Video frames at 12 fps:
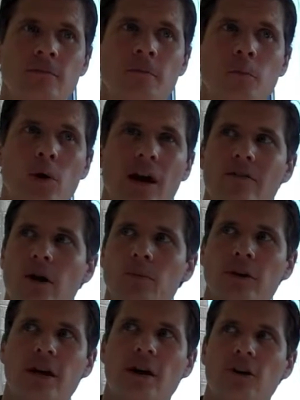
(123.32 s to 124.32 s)
whenever I'm
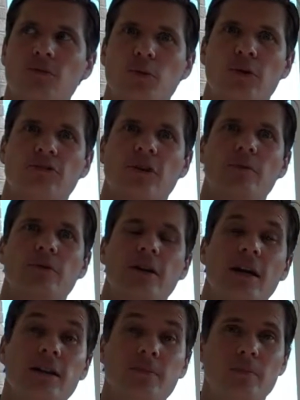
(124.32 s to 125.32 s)
looking at entrepreneurs and I'm looking
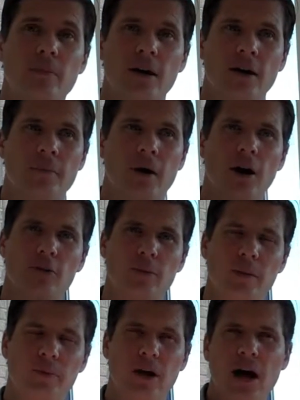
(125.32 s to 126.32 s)
at other
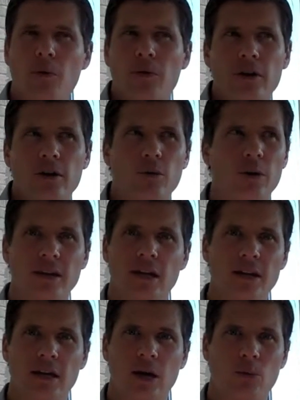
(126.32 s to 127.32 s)
people, I want to know what they
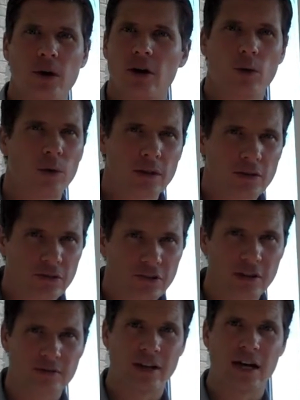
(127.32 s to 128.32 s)
did. I want to know what the
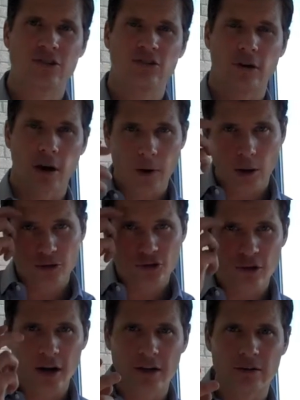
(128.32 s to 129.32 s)
successful actions are. I'm always
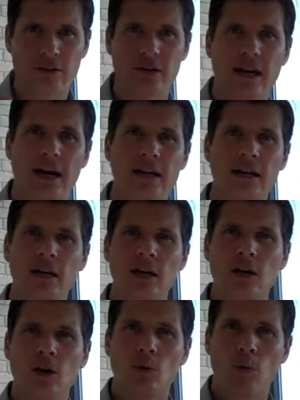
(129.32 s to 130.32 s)
trying to look at
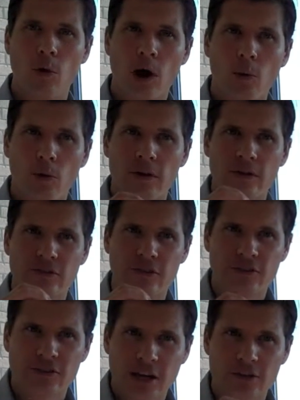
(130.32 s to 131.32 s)
what were the
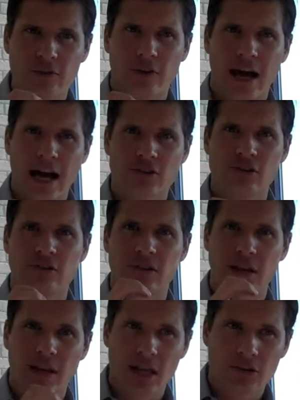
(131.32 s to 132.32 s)
successful actions
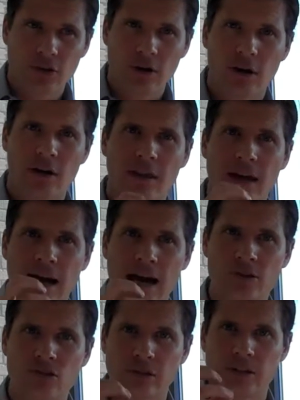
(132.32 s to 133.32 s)
that they took that
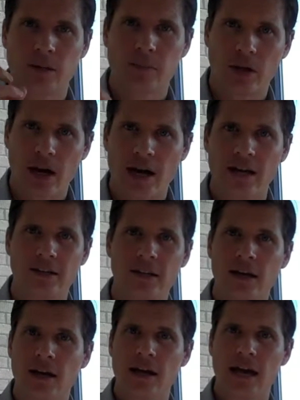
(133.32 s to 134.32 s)
actually applied
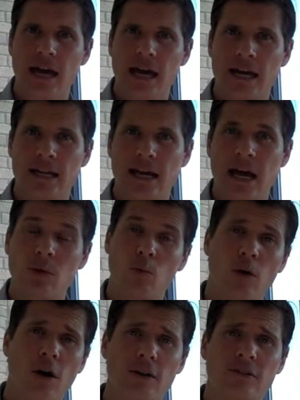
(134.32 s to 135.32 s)
and
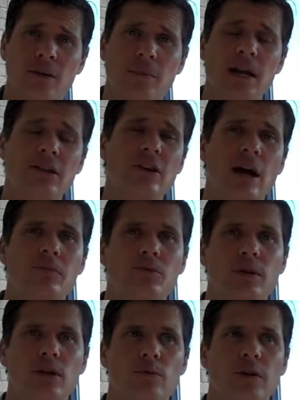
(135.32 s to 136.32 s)
worked. And many times
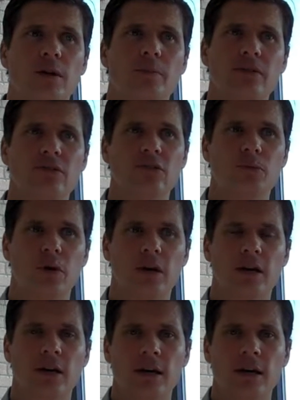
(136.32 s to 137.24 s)
when you read a business book,